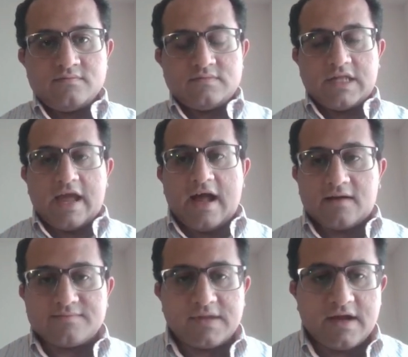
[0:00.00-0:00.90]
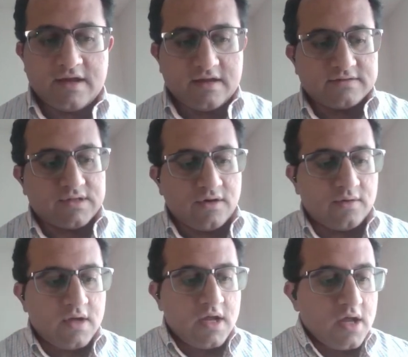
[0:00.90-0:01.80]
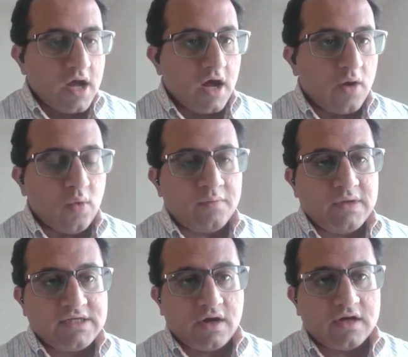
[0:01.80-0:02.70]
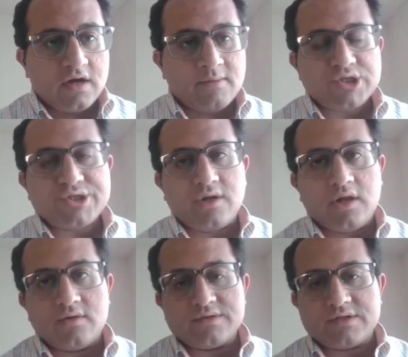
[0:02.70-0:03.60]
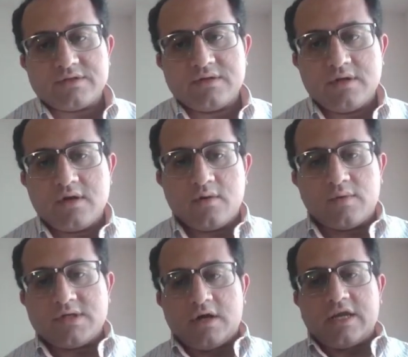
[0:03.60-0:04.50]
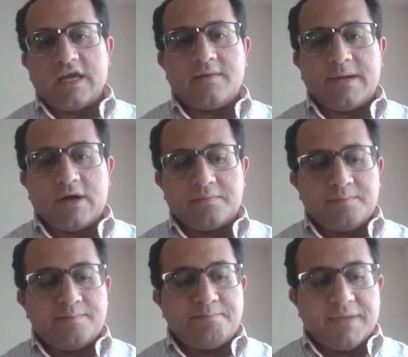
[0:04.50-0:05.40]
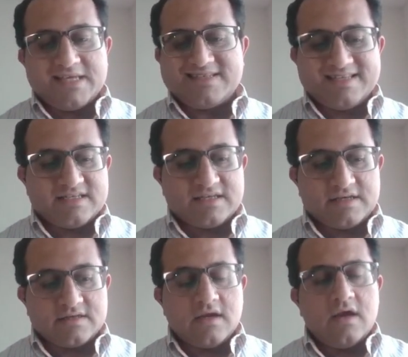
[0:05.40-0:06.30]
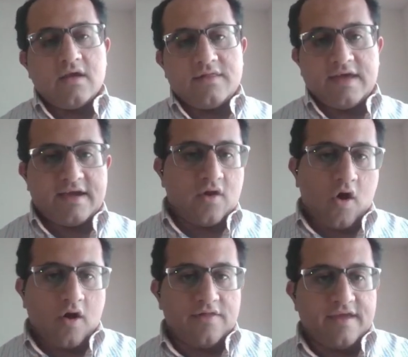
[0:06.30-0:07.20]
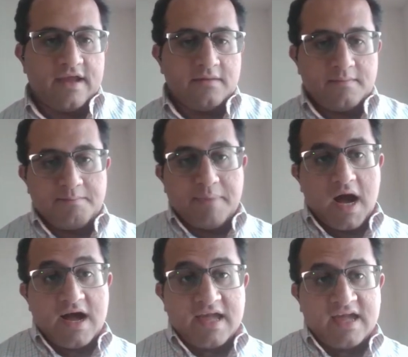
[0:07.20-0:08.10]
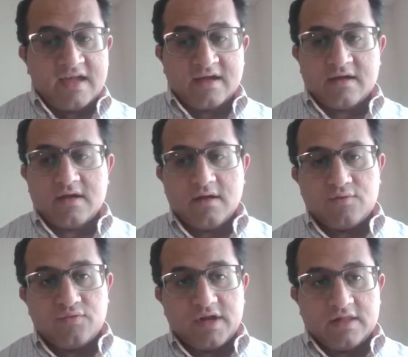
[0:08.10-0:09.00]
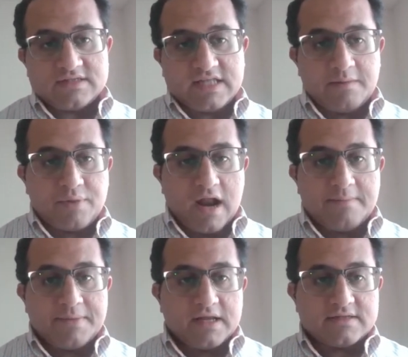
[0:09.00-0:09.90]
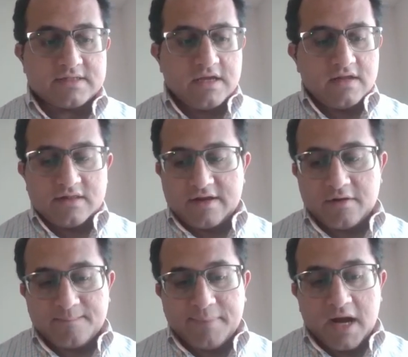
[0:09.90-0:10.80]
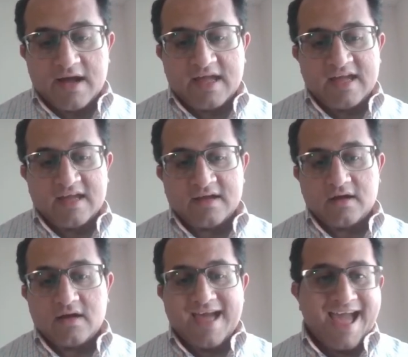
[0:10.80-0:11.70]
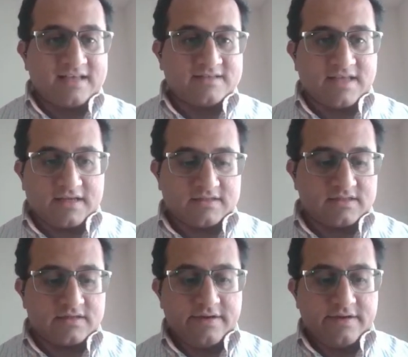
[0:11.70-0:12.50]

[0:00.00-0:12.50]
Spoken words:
Yeah. So when we talk commercial loans, we're talking about businesses that are then buying real estate properties, that are buying assets,